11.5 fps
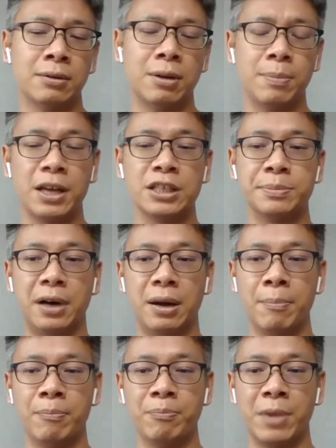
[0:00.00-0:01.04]
Well,
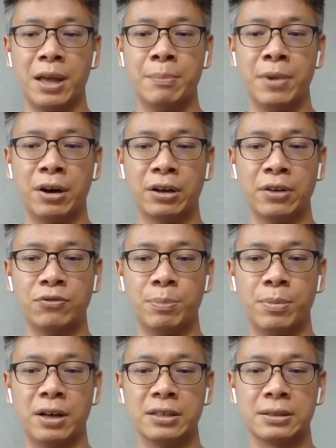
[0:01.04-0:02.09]
baseball and American
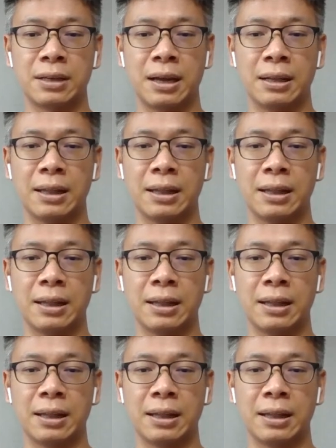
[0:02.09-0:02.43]
football is kind